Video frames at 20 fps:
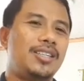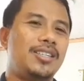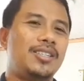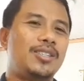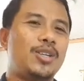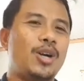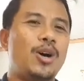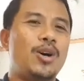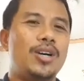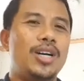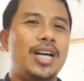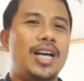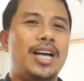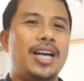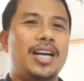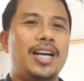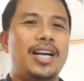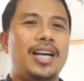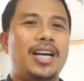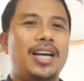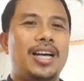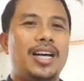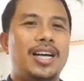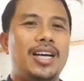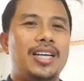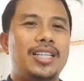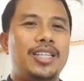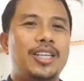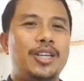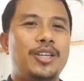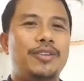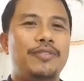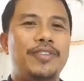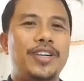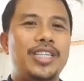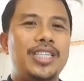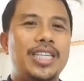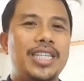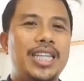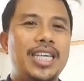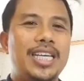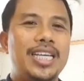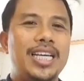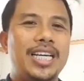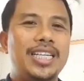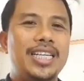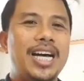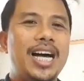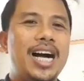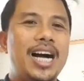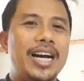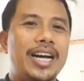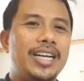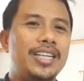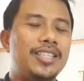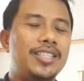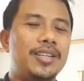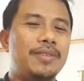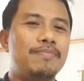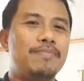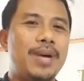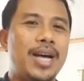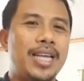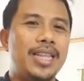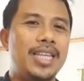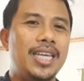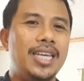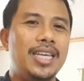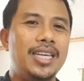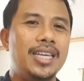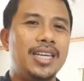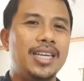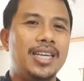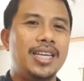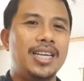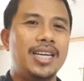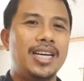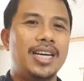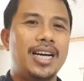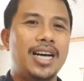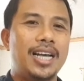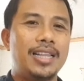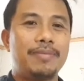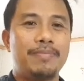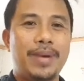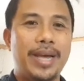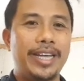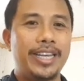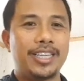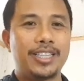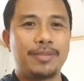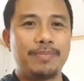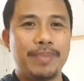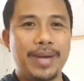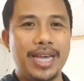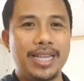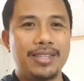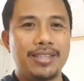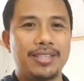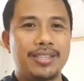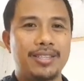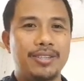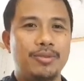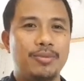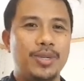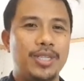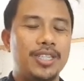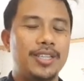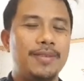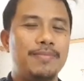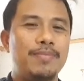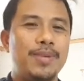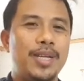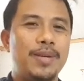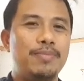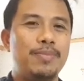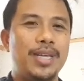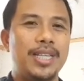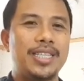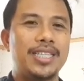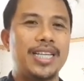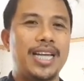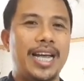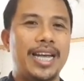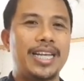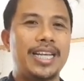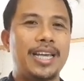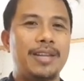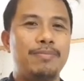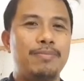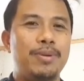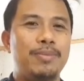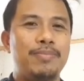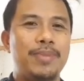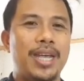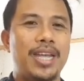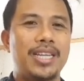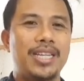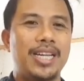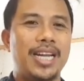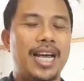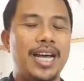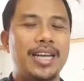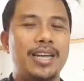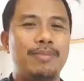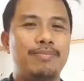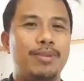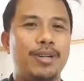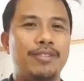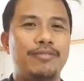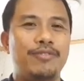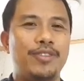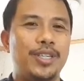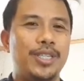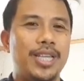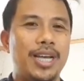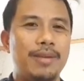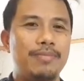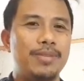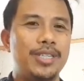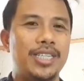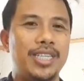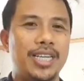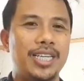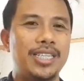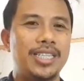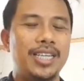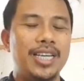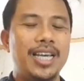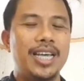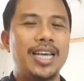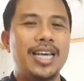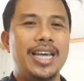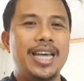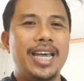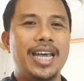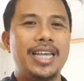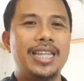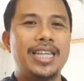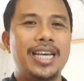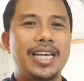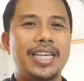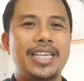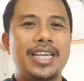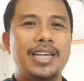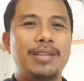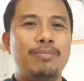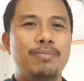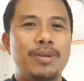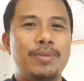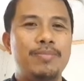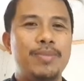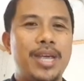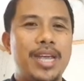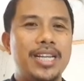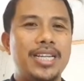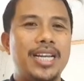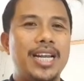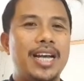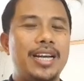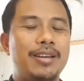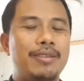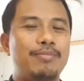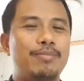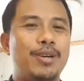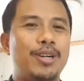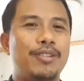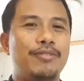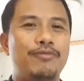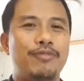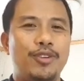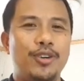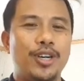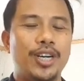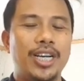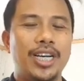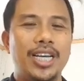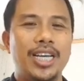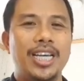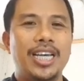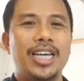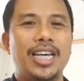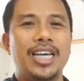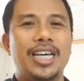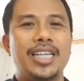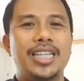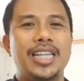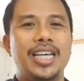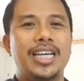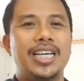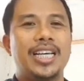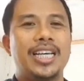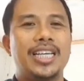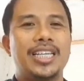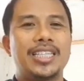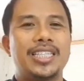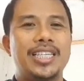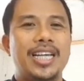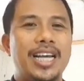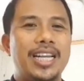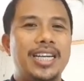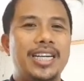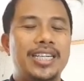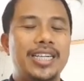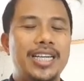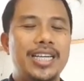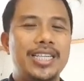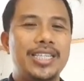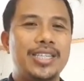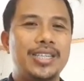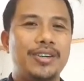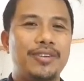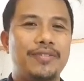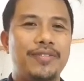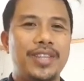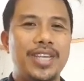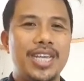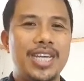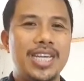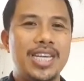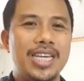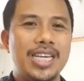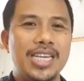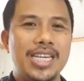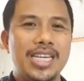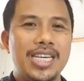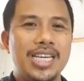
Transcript: So the university can hire somebody at my expense, which simply means I can be made liable for damages and I can be made liable for the salaries of the